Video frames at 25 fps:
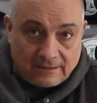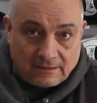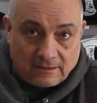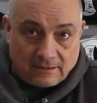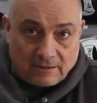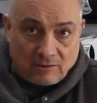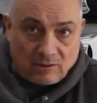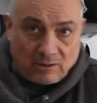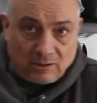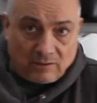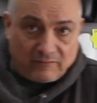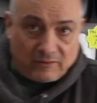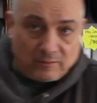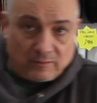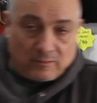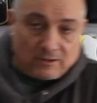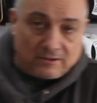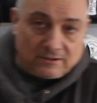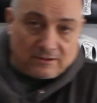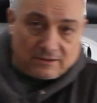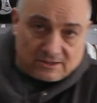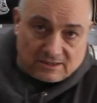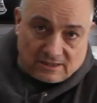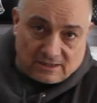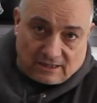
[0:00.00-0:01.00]
Hello
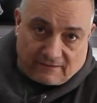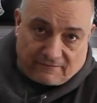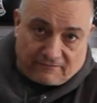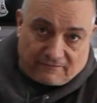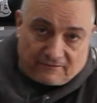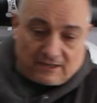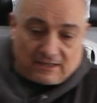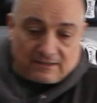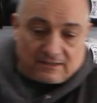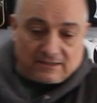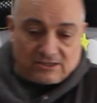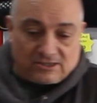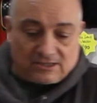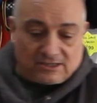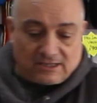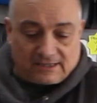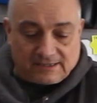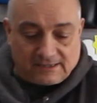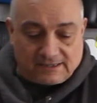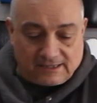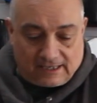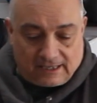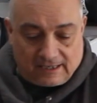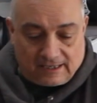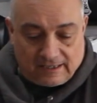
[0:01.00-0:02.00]
everyone, it's our Friday chat
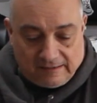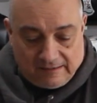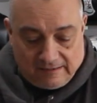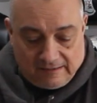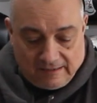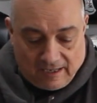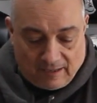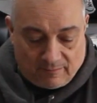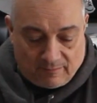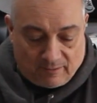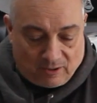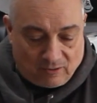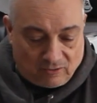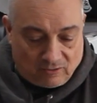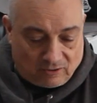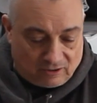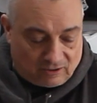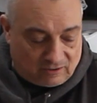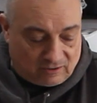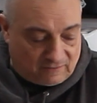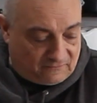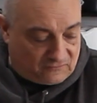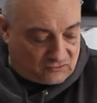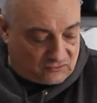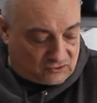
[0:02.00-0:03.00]
again about
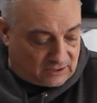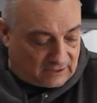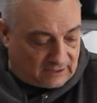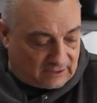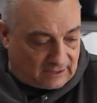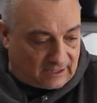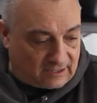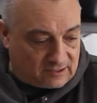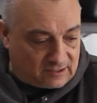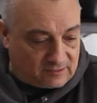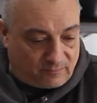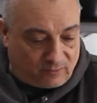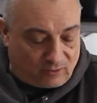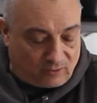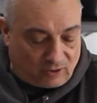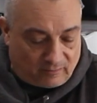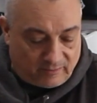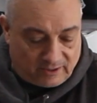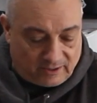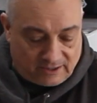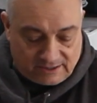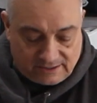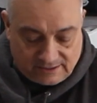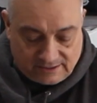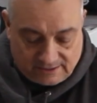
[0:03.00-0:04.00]
gloves, and as
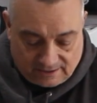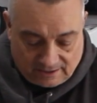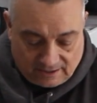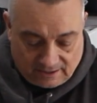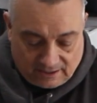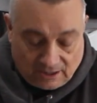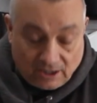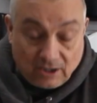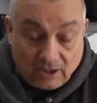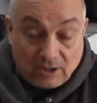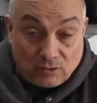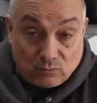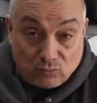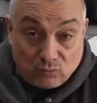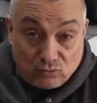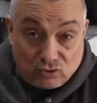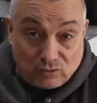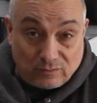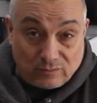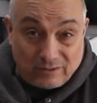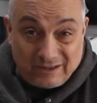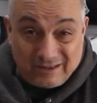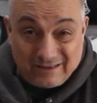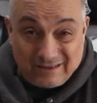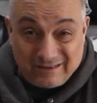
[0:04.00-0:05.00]
promised we're
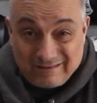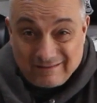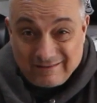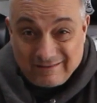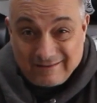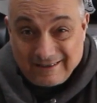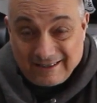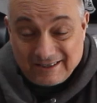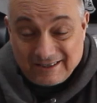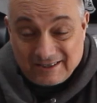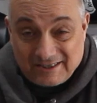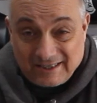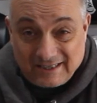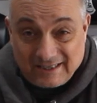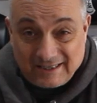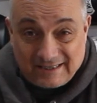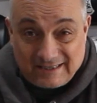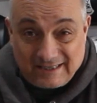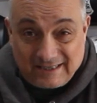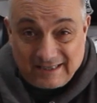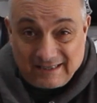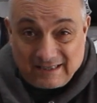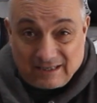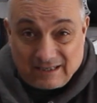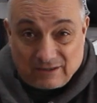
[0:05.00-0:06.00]
doing a
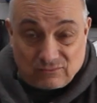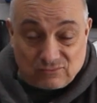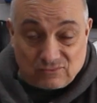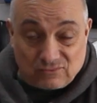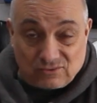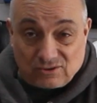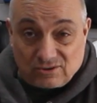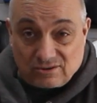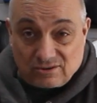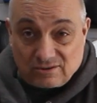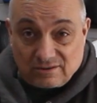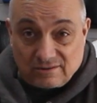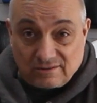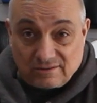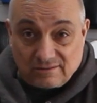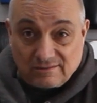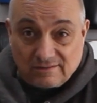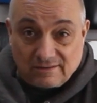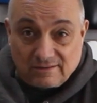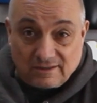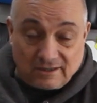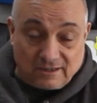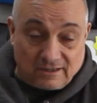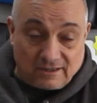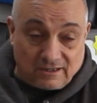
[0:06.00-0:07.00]
16 ounce
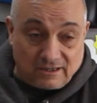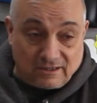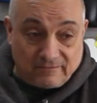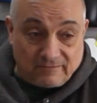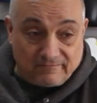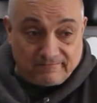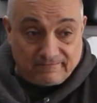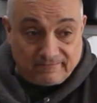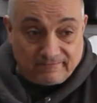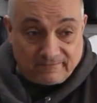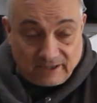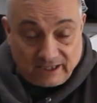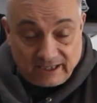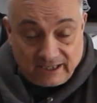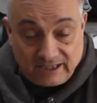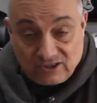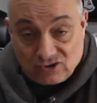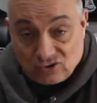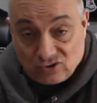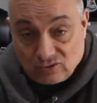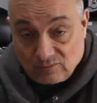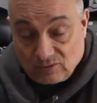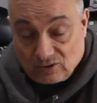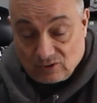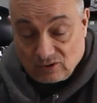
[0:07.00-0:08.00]
lace
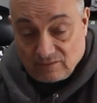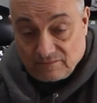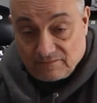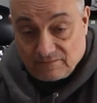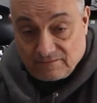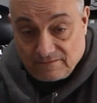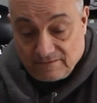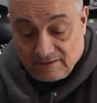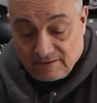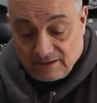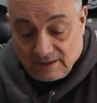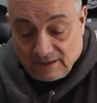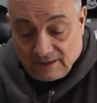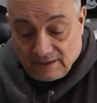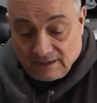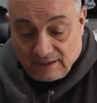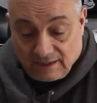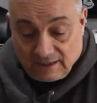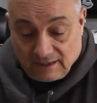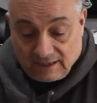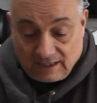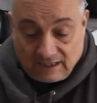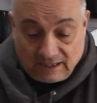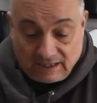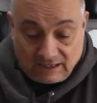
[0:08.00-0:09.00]
up glove,
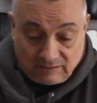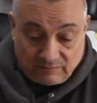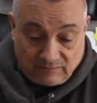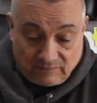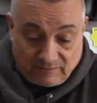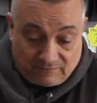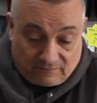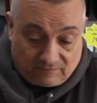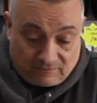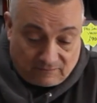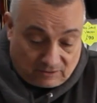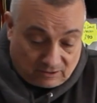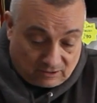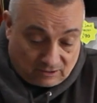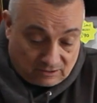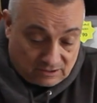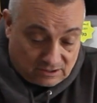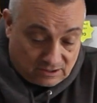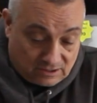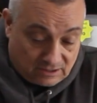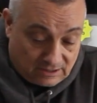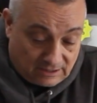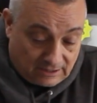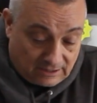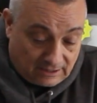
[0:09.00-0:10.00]
and we've got
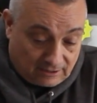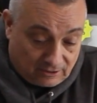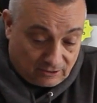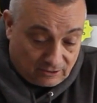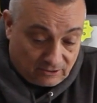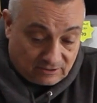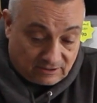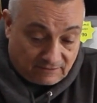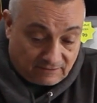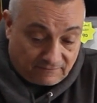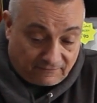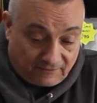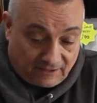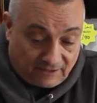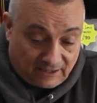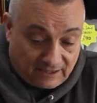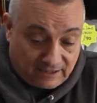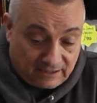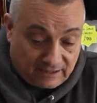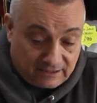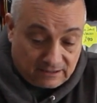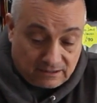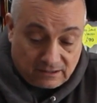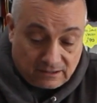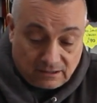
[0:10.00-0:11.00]
to include the
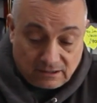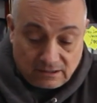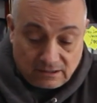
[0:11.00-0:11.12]
Fly